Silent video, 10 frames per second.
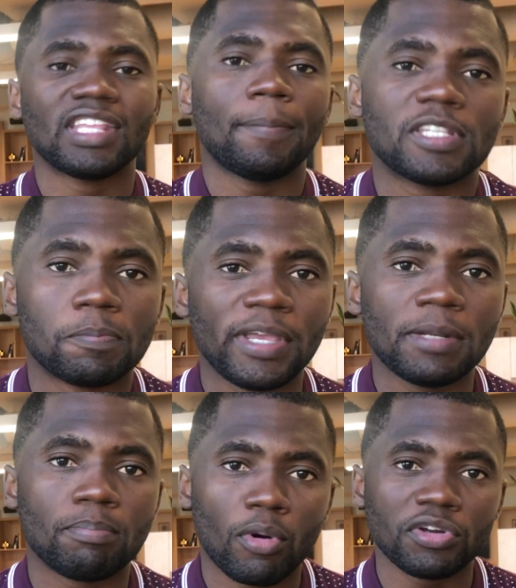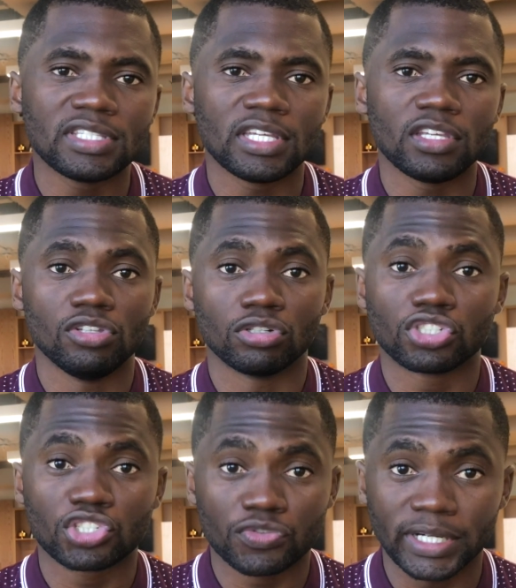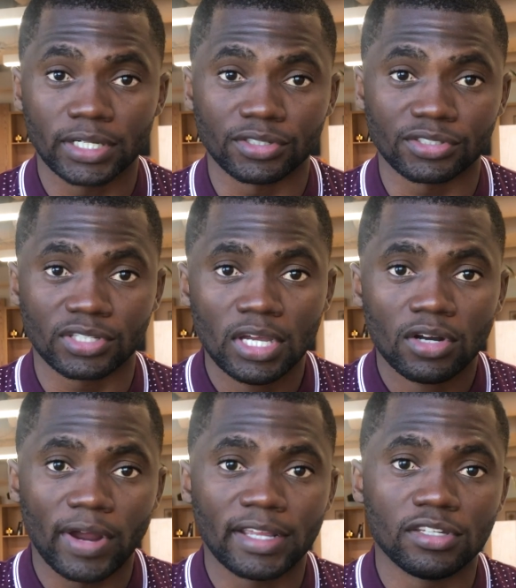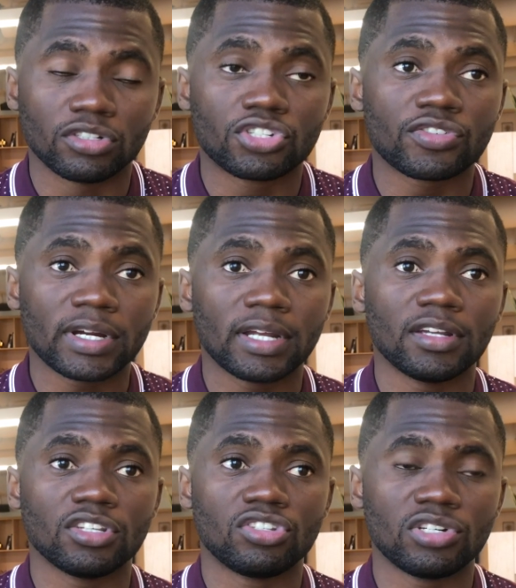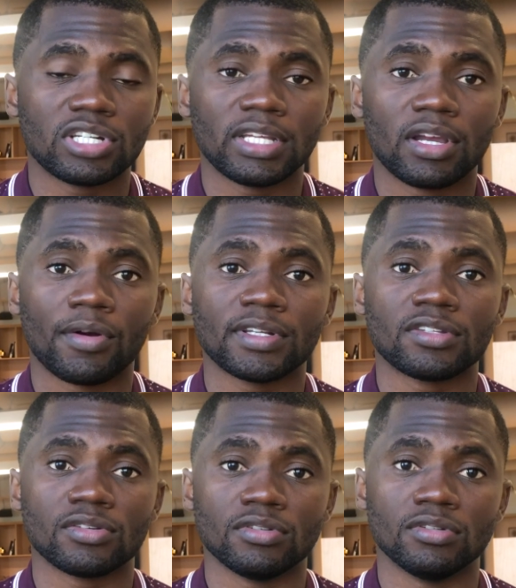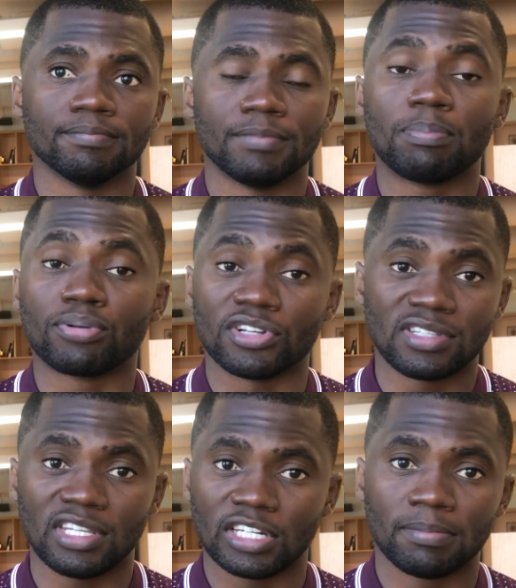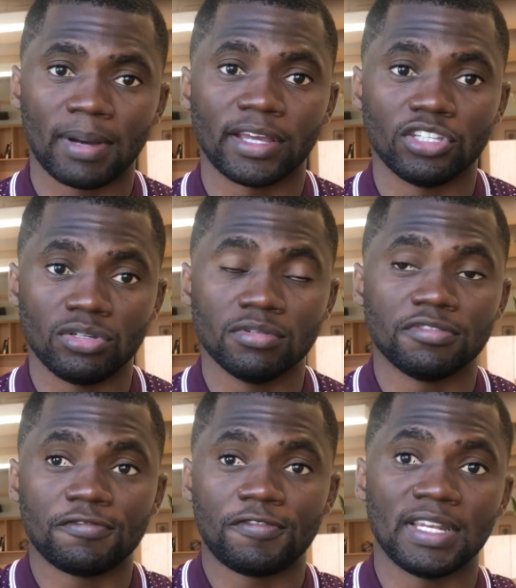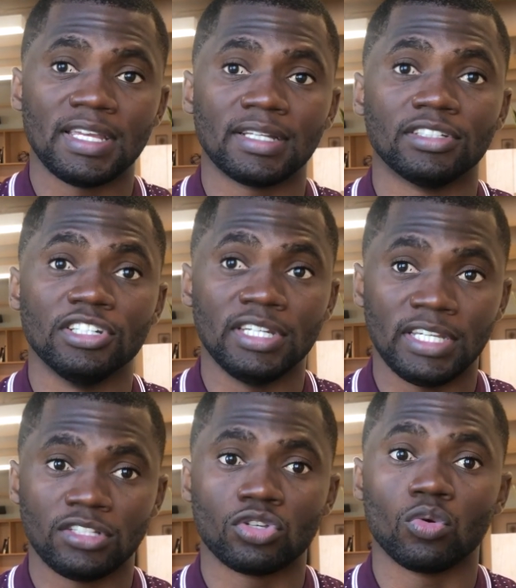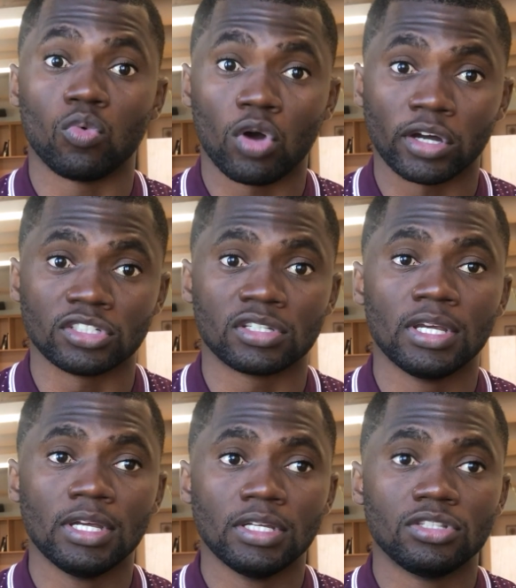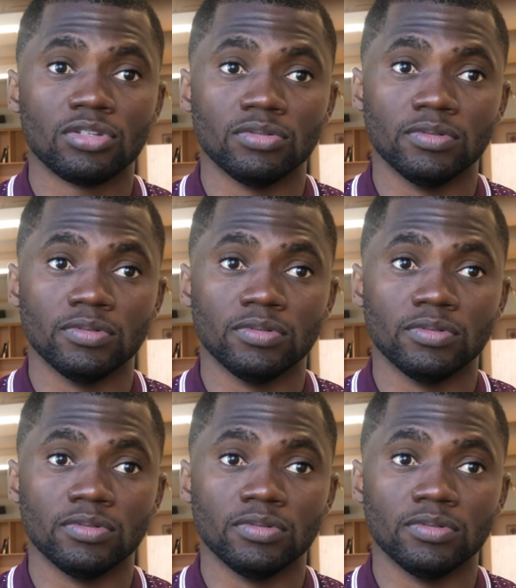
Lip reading: step is pinpointing your triggers, right? Your trigger is usually going to be preceded by you feeling the need to want to